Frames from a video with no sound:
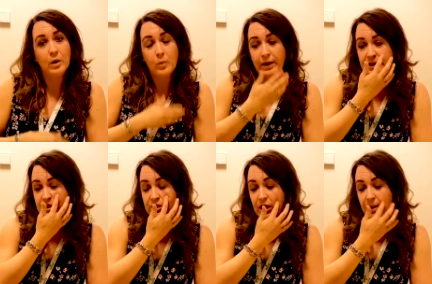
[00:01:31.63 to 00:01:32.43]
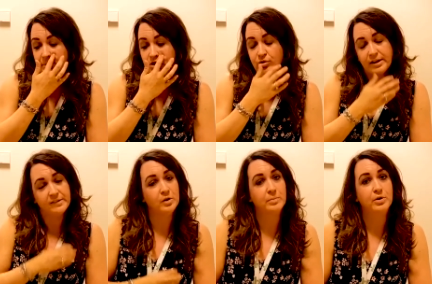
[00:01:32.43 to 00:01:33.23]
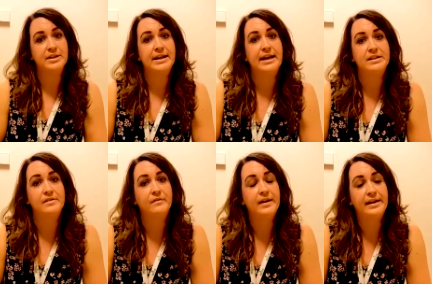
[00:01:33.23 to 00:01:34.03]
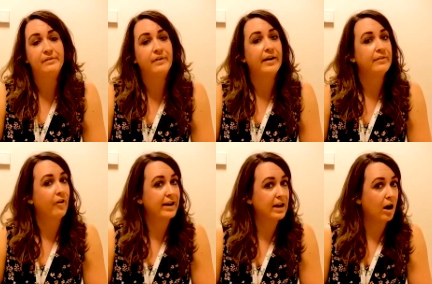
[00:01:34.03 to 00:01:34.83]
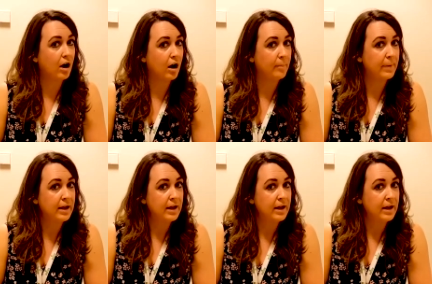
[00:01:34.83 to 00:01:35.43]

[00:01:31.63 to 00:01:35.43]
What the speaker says: which tricks your body into feeling very calm.